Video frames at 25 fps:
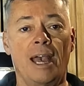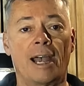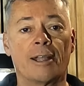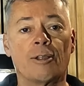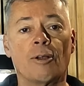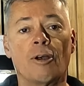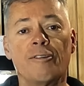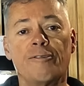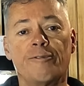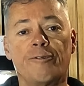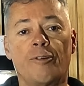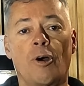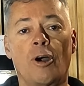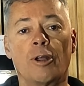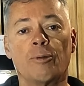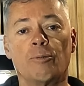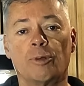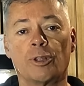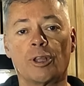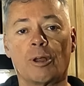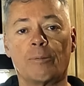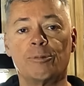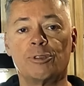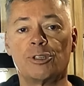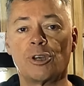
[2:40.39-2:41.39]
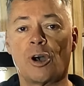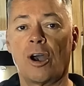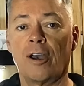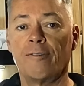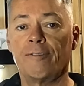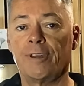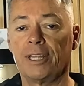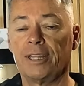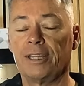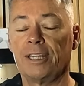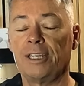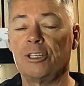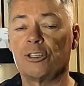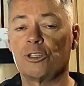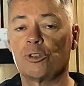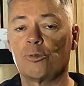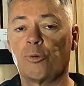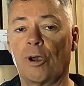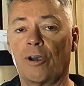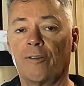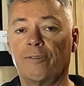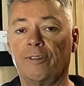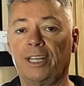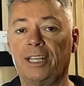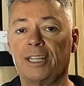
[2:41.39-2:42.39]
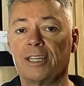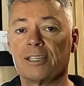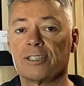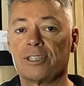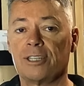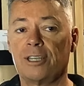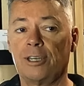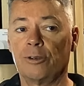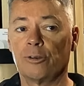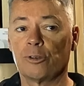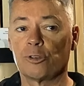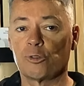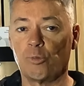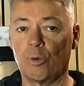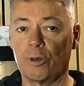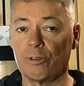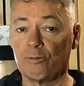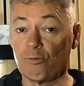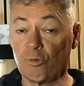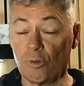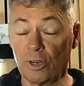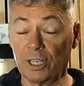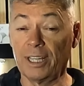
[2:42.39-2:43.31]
And I find when I'm diving these twelve litre steels with